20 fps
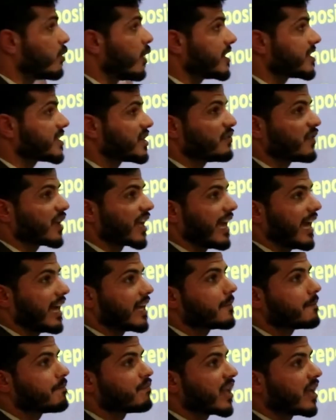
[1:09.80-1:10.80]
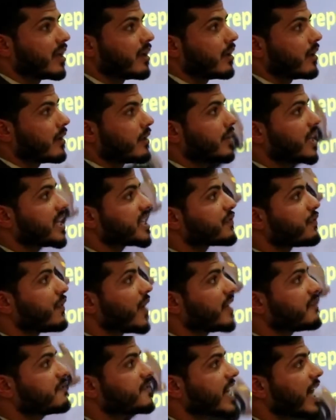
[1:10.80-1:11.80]
words, don't forget. These
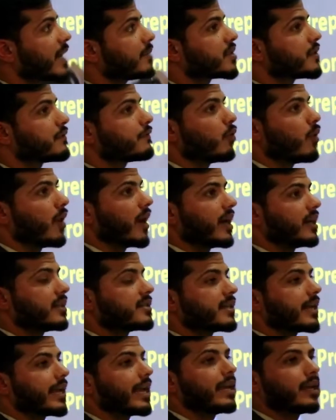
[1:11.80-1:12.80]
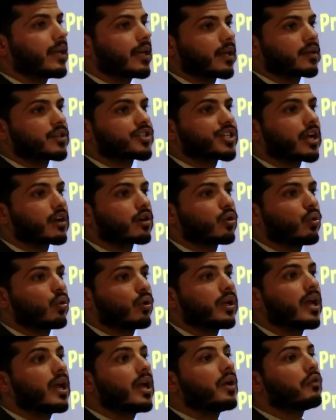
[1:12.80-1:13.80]
5 types of words in English are
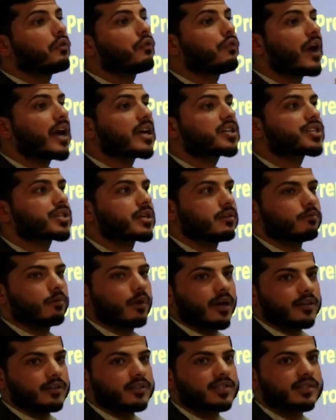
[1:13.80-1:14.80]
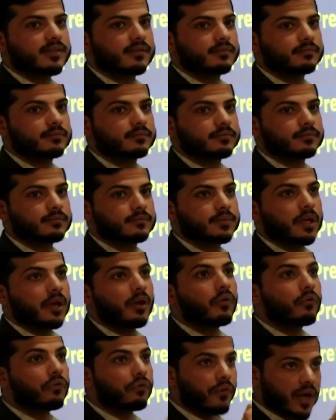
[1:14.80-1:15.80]
called function words.
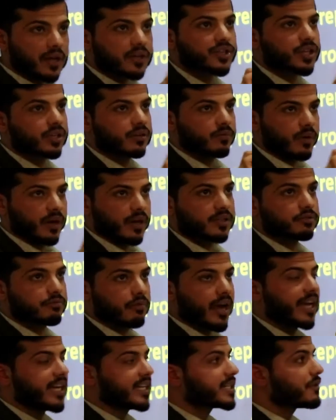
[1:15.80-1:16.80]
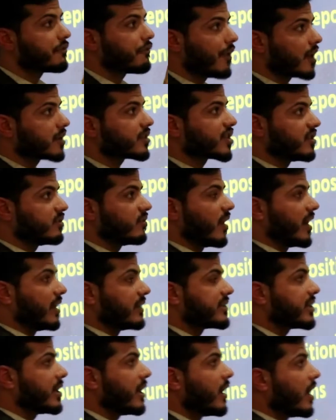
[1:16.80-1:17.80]
Function words, right, function
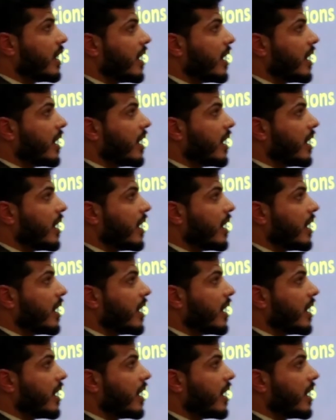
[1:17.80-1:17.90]
words.